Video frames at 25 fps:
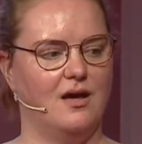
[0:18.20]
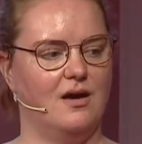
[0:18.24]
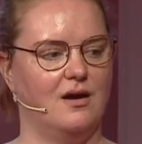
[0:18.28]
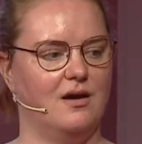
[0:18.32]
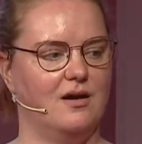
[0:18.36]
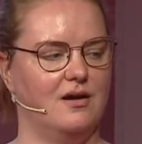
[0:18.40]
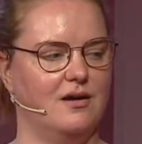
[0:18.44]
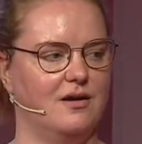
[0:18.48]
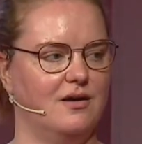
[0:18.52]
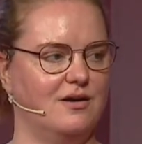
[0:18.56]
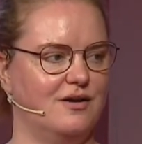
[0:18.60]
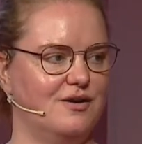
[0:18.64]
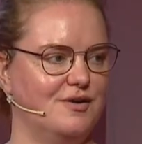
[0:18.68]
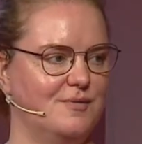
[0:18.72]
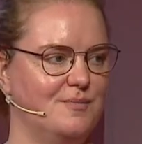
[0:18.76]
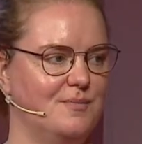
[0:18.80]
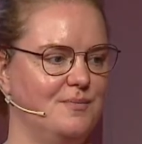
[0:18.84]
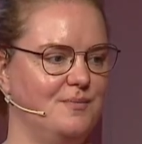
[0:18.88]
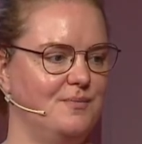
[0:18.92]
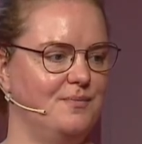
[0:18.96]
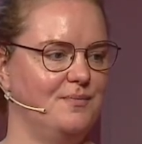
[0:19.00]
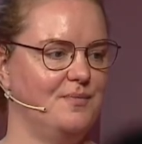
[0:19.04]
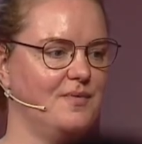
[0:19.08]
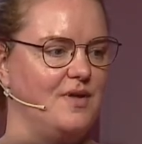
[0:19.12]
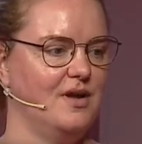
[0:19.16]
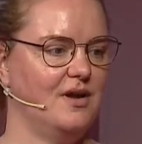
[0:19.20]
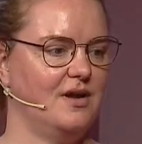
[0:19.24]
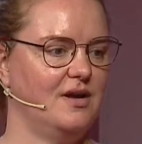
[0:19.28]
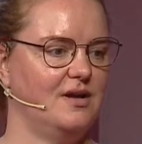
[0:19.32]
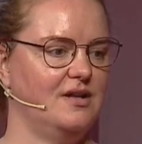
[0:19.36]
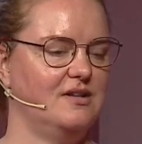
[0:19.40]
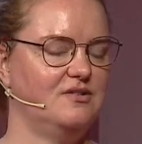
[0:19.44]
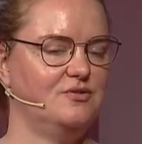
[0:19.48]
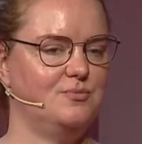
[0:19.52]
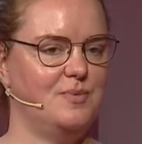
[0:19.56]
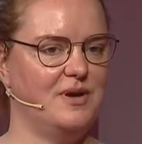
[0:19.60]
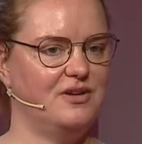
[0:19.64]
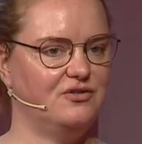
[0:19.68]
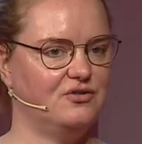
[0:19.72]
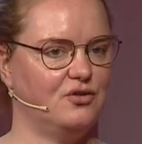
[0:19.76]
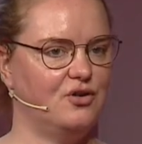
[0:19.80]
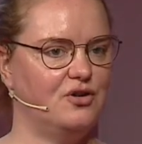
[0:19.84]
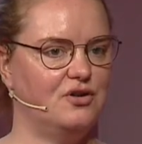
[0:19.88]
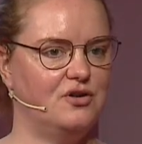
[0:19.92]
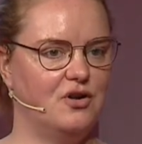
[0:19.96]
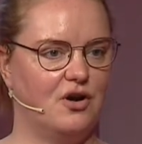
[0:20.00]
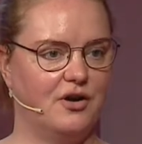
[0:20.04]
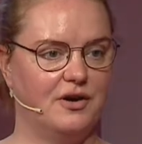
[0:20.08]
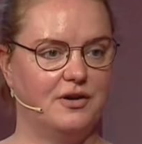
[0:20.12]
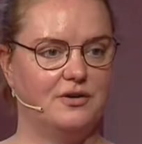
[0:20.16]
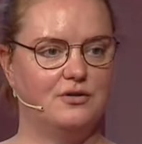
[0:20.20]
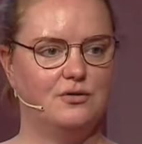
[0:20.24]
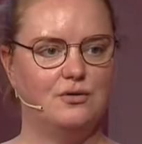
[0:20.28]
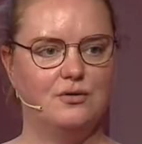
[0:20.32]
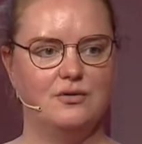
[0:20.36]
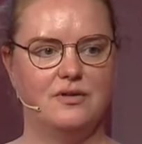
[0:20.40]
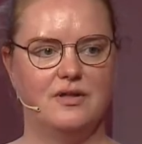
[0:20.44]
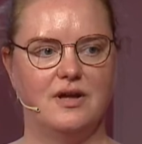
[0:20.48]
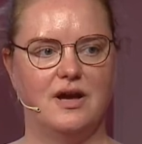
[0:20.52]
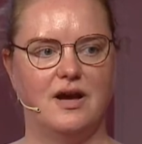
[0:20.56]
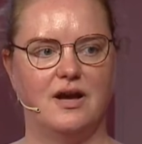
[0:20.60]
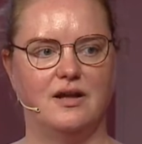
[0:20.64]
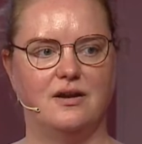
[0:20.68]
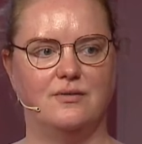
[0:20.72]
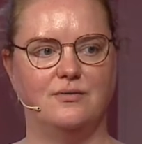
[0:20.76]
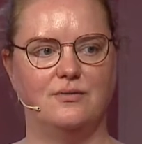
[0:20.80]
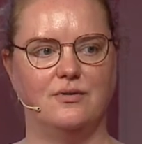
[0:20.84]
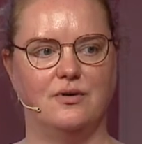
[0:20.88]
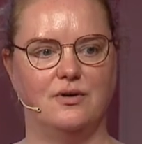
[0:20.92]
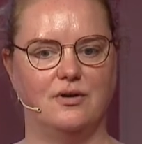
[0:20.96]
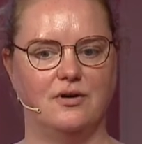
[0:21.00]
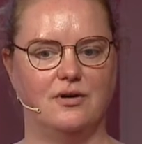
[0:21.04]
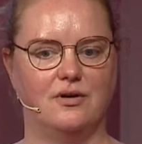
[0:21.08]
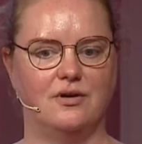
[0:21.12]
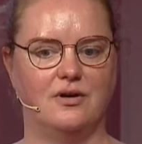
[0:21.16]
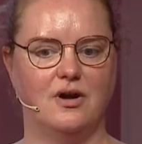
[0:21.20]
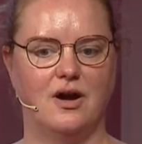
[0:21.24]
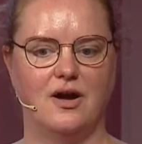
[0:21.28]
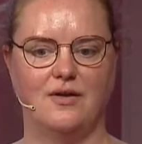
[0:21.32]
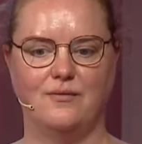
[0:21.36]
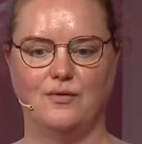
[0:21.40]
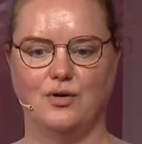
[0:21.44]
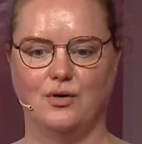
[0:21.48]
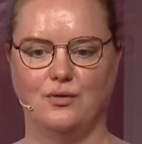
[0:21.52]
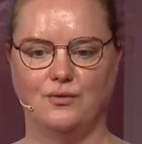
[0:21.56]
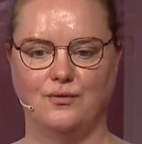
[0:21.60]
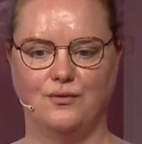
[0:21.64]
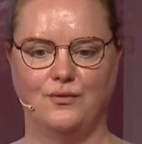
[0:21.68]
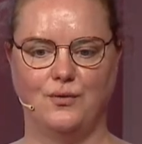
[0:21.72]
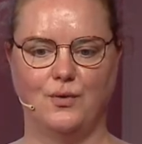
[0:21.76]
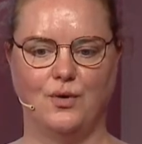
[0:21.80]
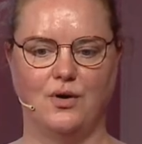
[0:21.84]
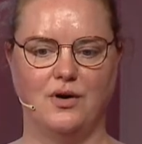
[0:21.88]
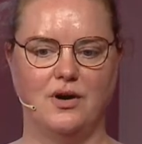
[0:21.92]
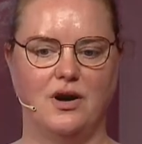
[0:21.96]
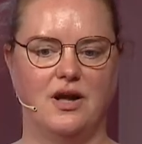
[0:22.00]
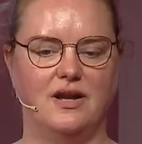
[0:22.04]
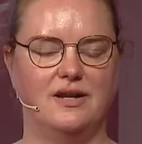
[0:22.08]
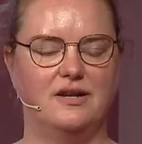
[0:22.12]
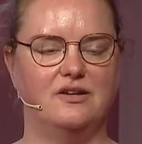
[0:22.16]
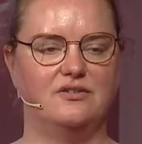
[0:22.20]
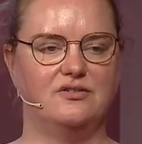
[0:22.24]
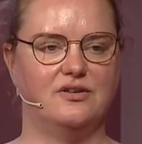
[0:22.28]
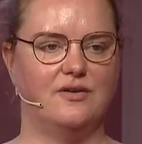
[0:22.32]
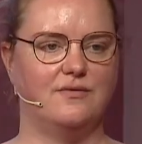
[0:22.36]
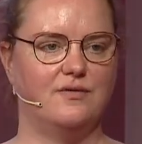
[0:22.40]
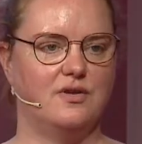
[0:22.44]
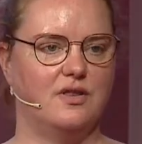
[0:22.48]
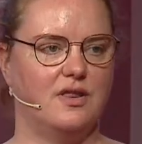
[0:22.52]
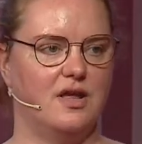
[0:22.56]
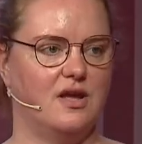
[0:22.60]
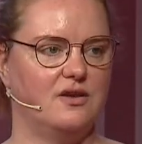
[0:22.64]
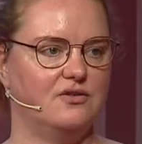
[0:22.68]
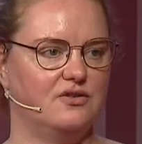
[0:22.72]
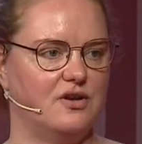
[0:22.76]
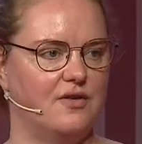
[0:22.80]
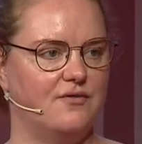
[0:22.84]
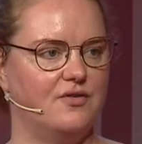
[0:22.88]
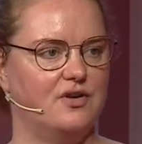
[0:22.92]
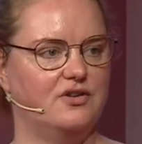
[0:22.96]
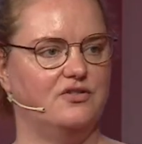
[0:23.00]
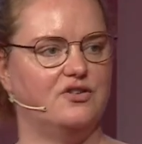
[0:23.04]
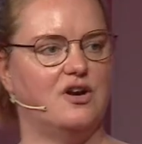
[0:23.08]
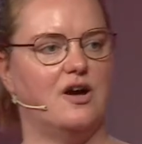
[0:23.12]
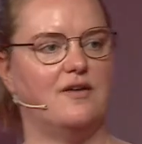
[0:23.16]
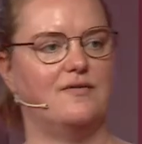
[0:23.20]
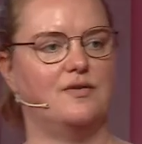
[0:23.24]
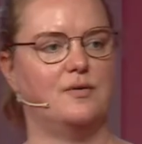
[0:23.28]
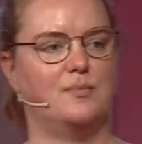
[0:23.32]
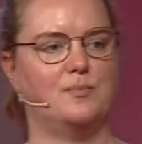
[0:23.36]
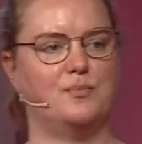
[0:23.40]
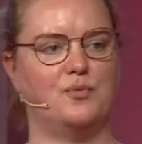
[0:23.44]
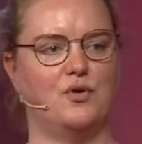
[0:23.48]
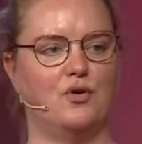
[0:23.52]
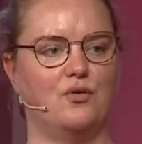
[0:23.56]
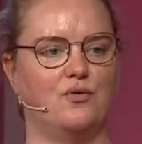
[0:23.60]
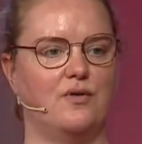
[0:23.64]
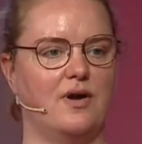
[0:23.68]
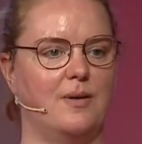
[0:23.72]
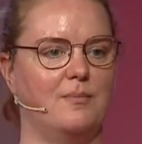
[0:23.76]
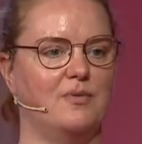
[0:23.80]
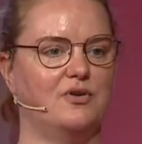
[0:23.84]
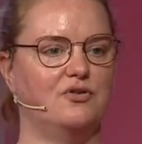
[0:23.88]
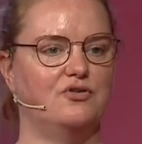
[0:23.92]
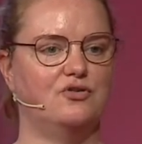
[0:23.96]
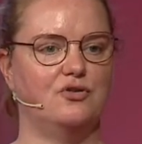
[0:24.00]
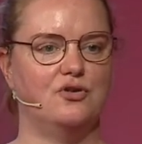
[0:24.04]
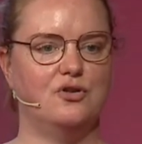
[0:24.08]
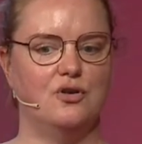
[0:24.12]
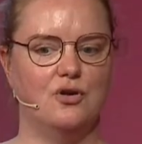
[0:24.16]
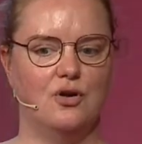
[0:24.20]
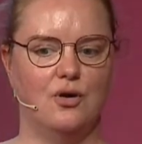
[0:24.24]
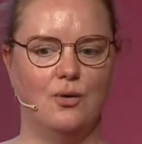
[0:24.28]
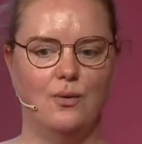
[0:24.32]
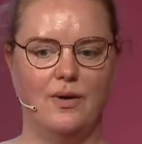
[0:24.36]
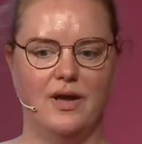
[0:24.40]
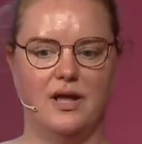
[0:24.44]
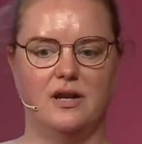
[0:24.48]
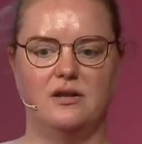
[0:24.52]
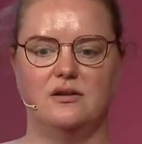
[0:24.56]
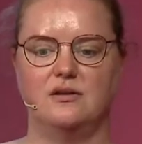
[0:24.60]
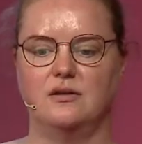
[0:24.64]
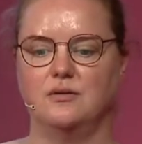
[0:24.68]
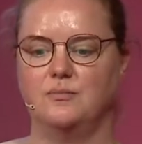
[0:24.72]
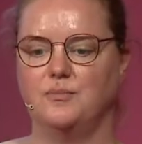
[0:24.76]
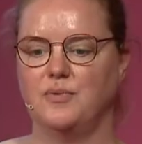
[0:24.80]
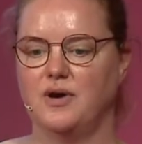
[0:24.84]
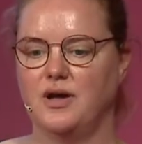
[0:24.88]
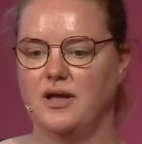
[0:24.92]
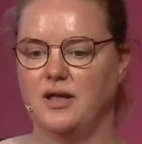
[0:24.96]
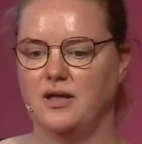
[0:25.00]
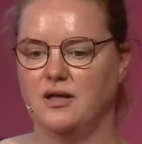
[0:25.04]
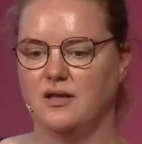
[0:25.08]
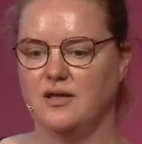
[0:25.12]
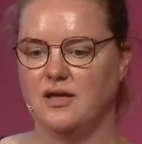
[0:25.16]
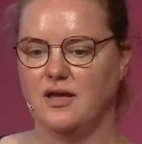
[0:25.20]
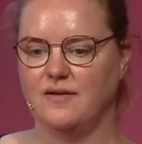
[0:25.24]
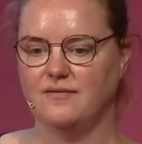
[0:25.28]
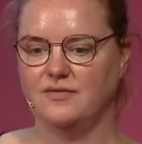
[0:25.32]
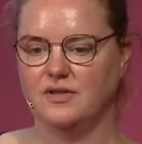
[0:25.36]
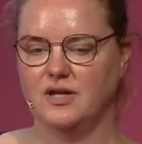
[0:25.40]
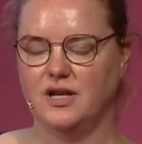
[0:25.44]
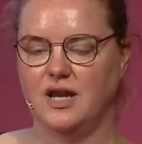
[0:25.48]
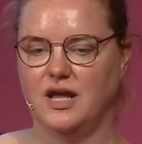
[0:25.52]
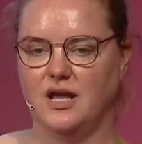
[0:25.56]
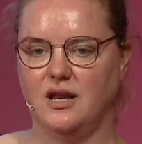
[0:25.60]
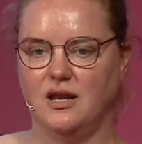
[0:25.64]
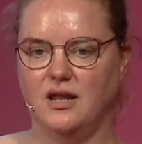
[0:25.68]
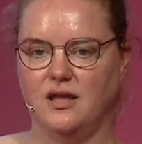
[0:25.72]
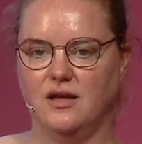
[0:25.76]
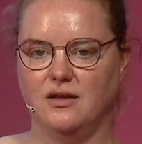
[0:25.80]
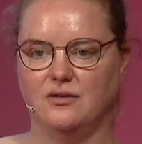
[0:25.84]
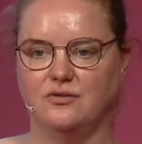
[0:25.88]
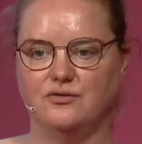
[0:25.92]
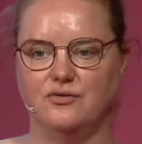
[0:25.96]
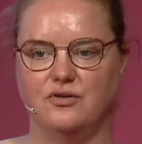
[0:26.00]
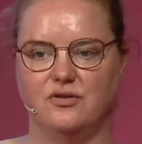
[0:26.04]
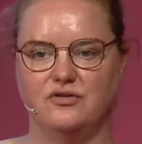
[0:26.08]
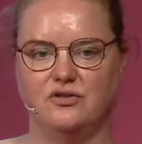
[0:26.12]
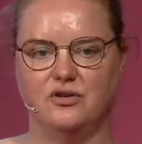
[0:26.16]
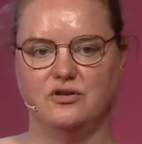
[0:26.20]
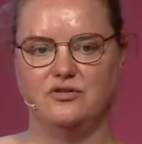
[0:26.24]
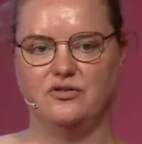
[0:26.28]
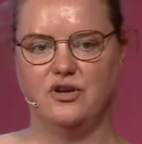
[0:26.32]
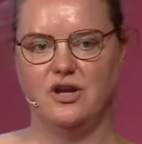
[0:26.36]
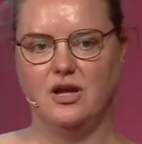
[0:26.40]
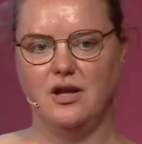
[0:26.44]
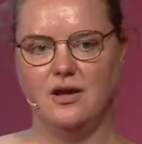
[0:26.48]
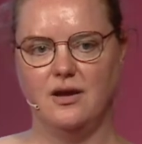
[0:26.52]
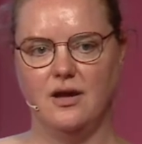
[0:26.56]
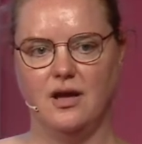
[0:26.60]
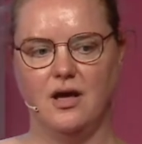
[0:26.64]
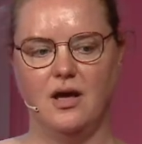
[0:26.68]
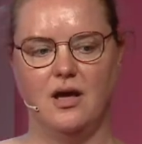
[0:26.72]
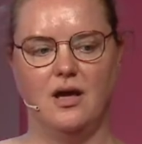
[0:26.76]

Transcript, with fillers: Um, it's based on an article that uh, I wrote for ninety-seven Things Every Java Programmer Should Know, edited by Kevlin Henney and Trisha Gee.